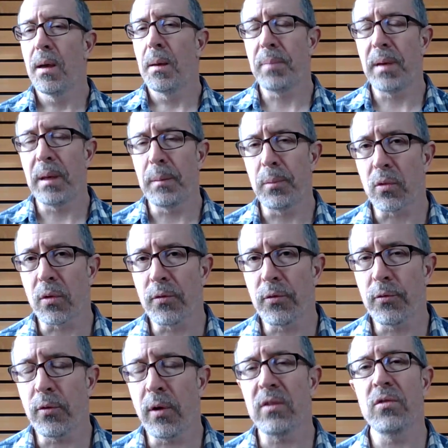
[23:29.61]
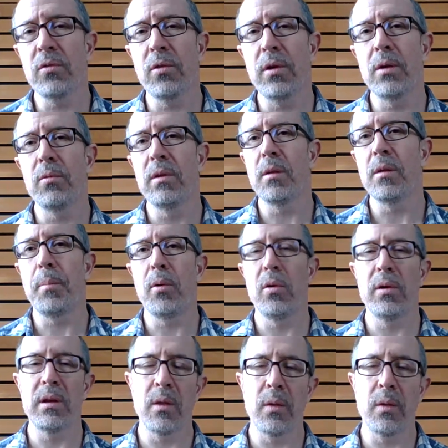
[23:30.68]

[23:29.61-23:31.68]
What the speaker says: People were frustrated with Napoleon